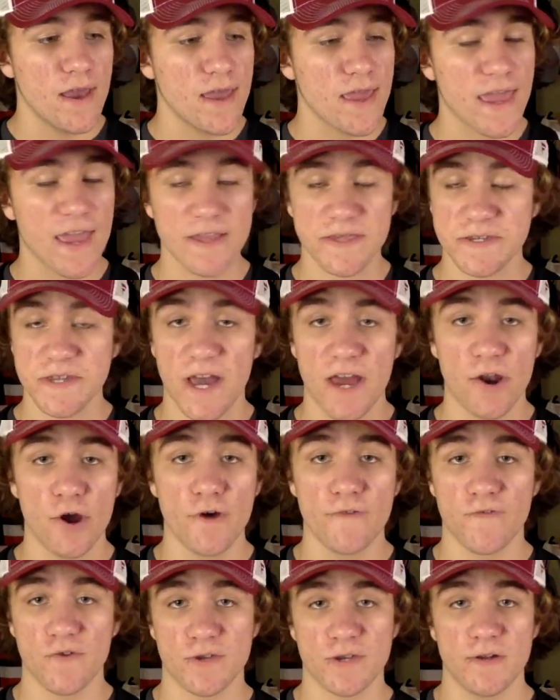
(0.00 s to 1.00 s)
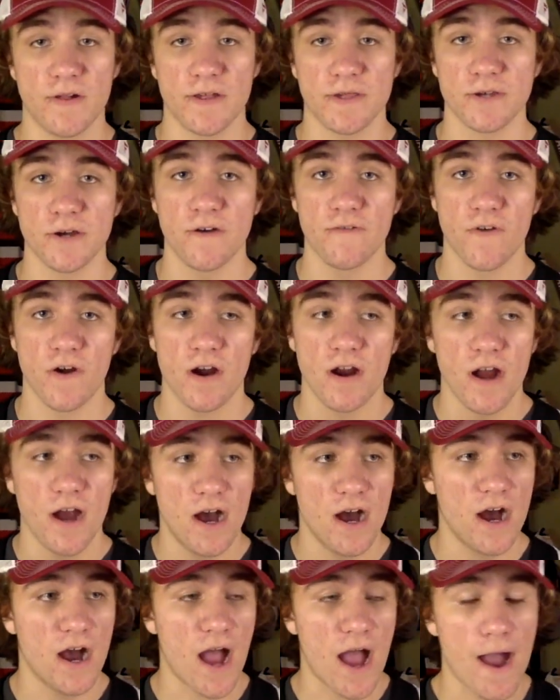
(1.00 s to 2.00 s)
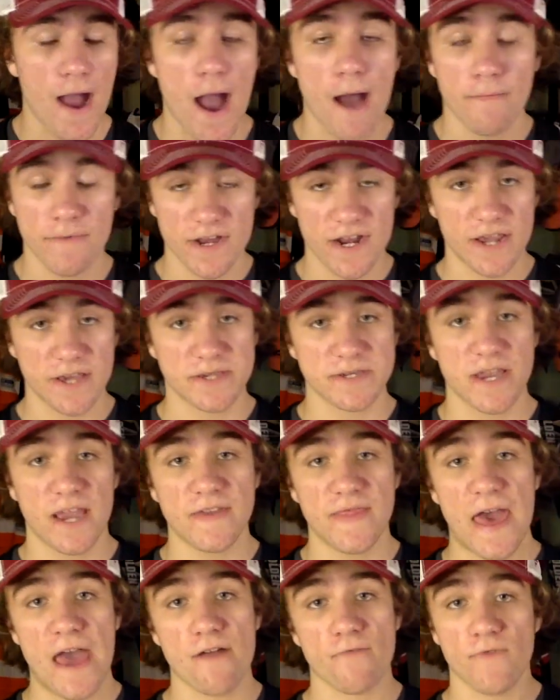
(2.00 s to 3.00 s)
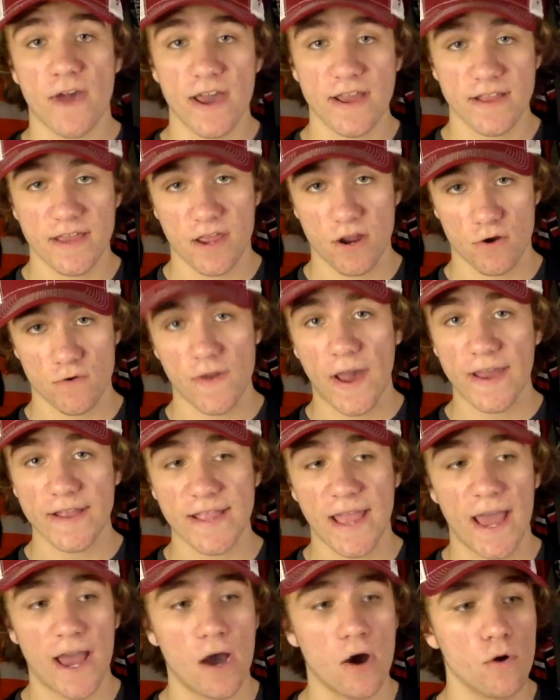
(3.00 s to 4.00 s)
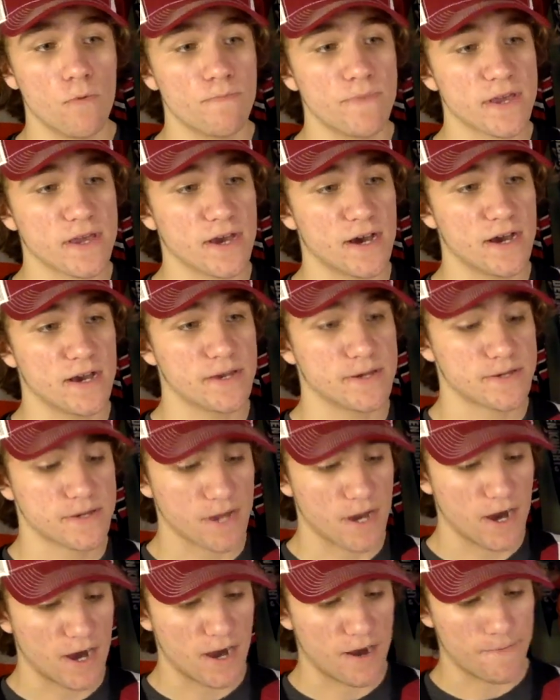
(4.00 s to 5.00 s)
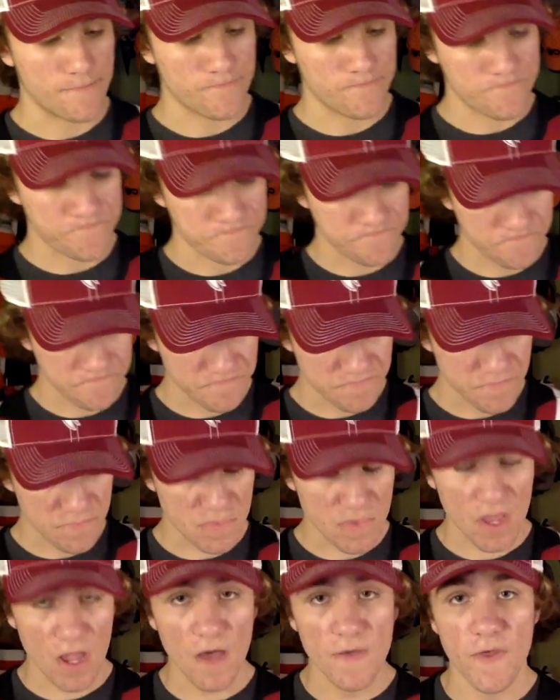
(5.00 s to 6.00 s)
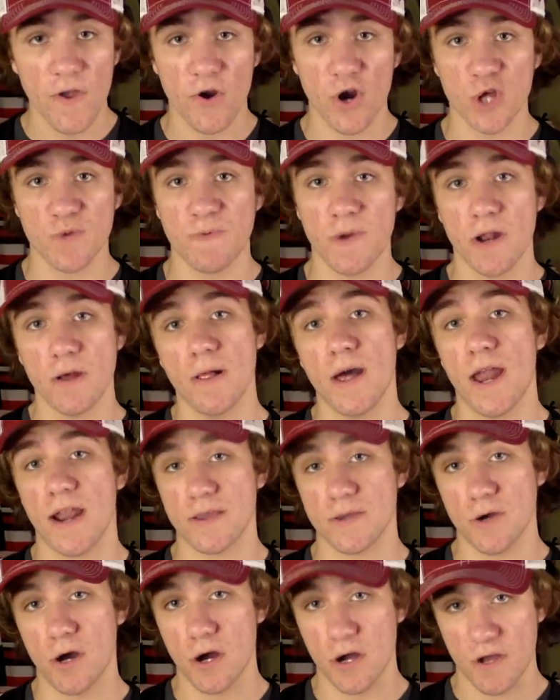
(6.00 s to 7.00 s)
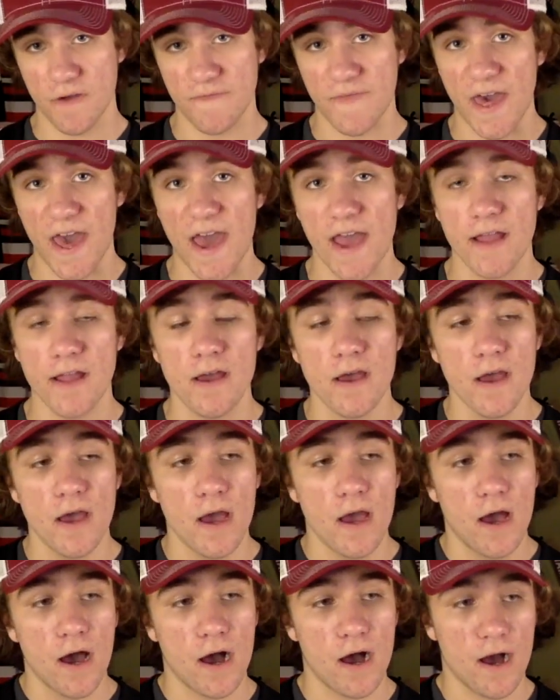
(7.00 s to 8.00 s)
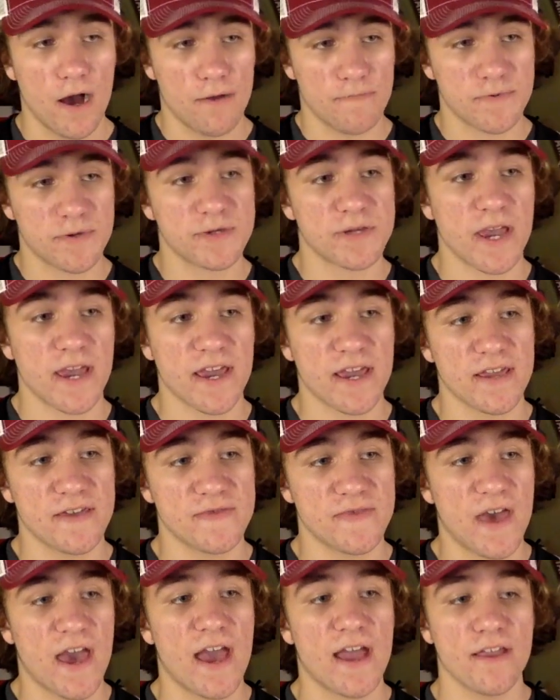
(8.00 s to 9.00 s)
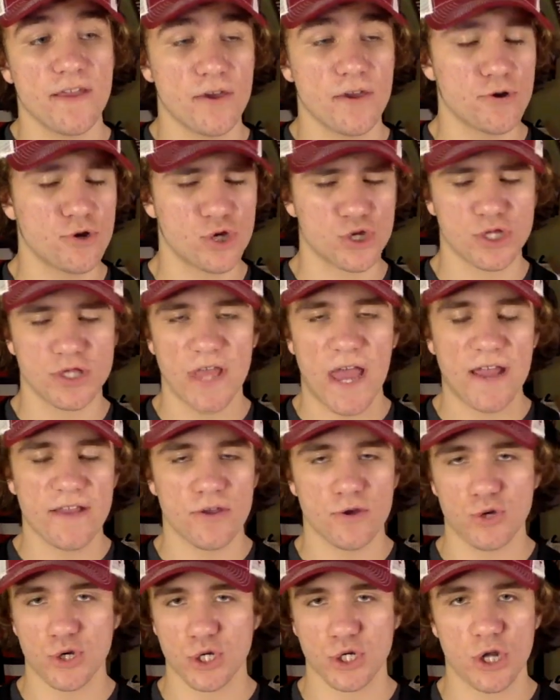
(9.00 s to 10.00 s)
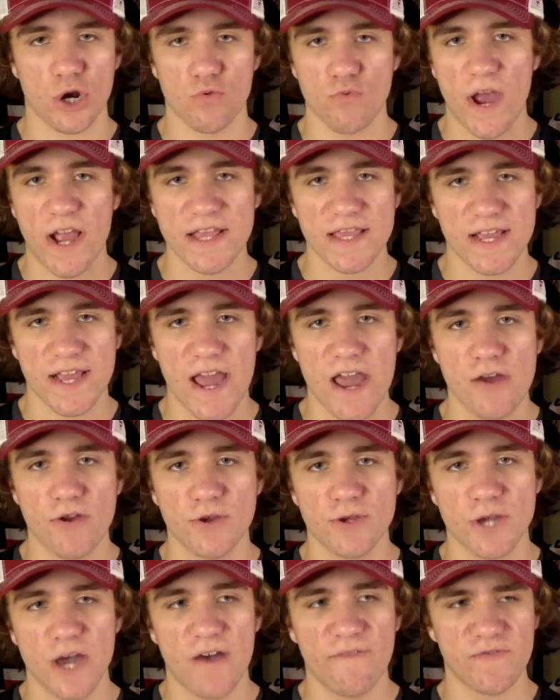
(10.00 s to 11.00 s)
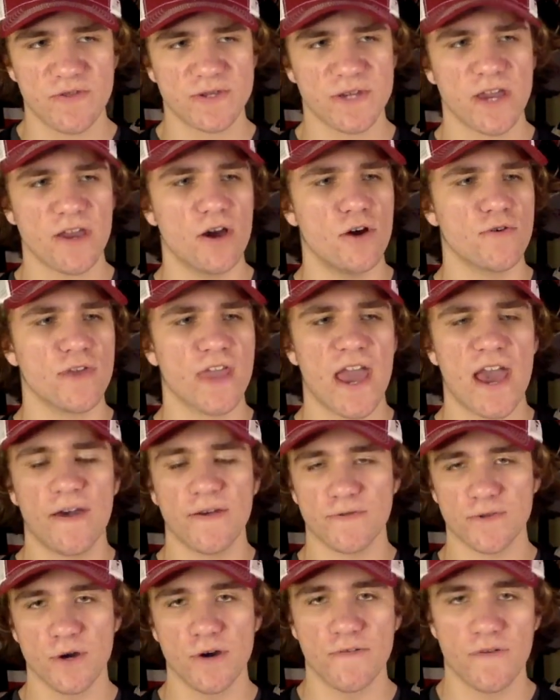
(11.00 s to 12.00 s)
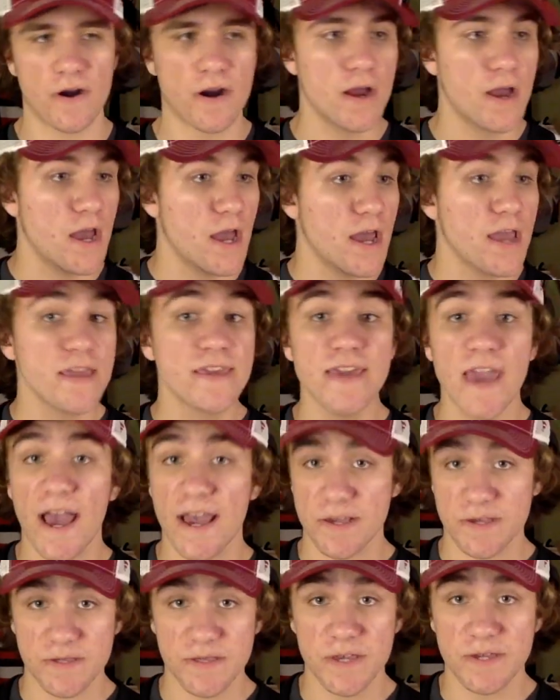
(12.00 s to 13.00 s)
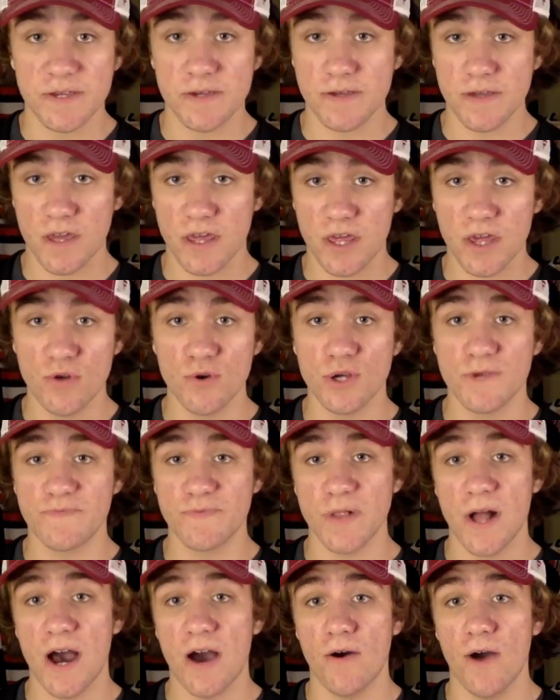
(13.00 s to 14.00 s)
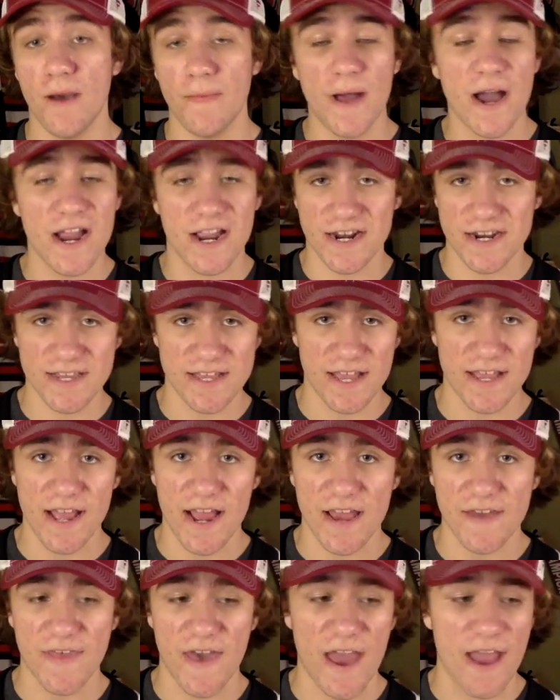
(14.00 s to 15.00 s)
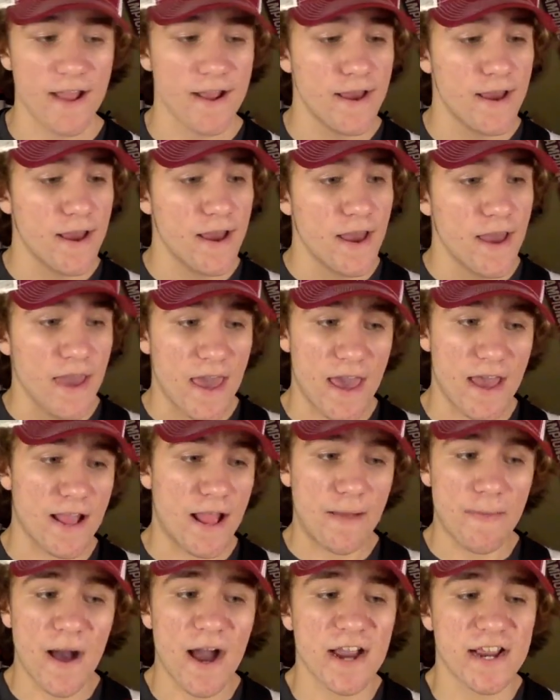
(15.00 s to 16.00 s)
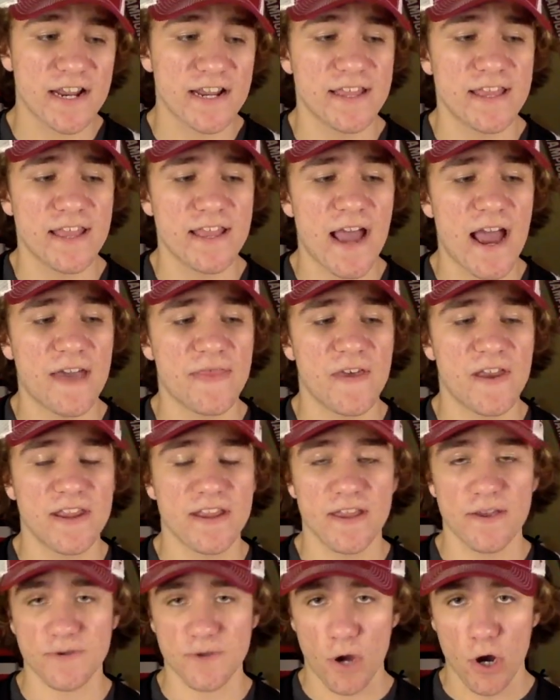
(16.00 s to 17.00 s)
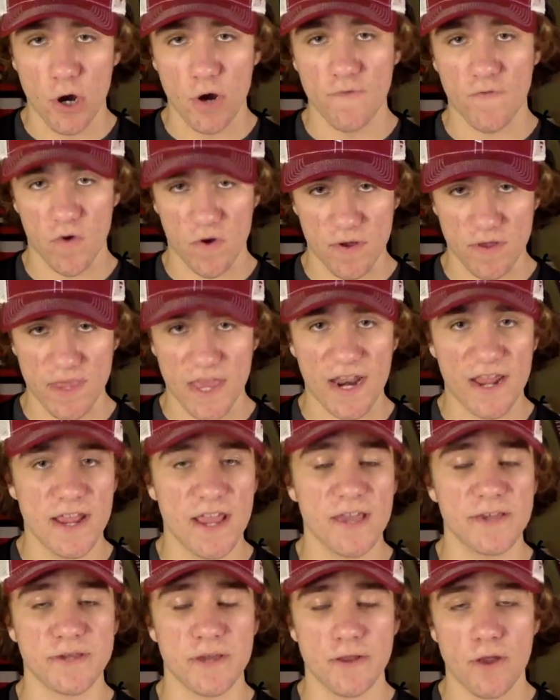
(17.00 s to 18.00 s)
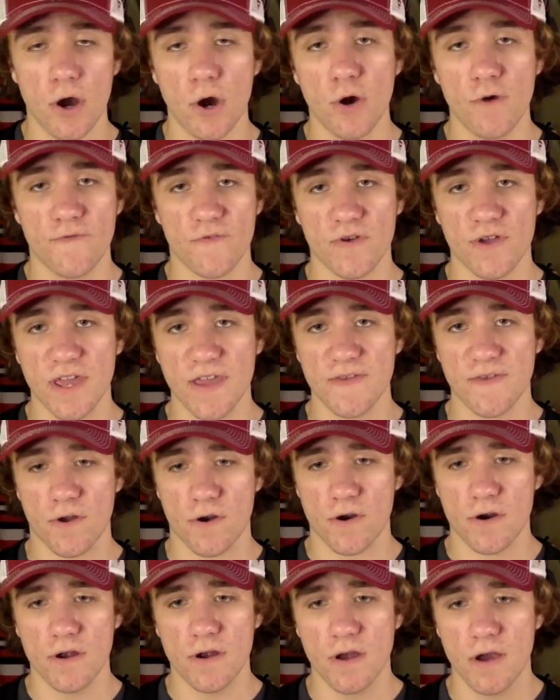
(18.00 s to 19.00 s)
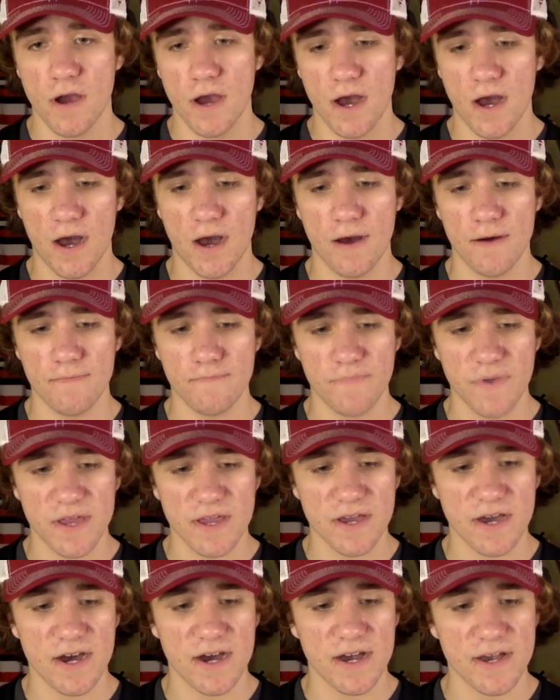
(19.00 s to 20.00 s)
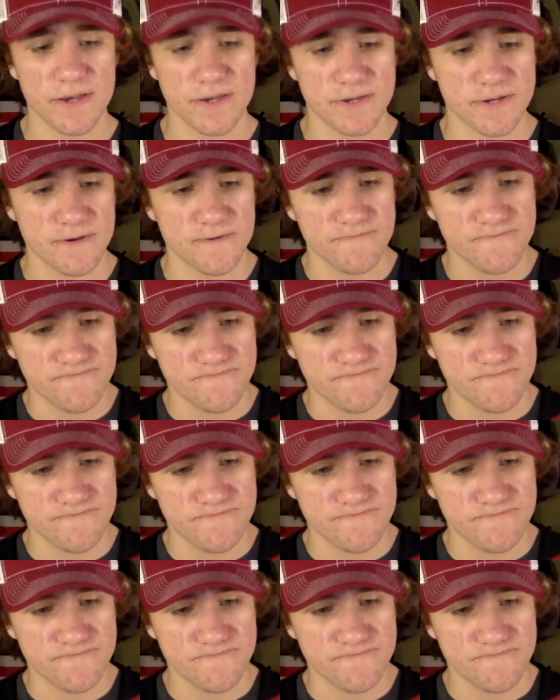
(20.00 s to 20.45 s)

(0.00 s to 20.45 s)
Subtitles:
It's not over till it's over. I'm gonna say that right here, right now, because there has been a lot of talk of that, saying that they're just gonna write the Coyotes off and say, "Oh yeah, it's over." Yes, this is a huge blow. I'm not gonna deny that, and I'm not gonna deny that it is over, that it isn't over either, because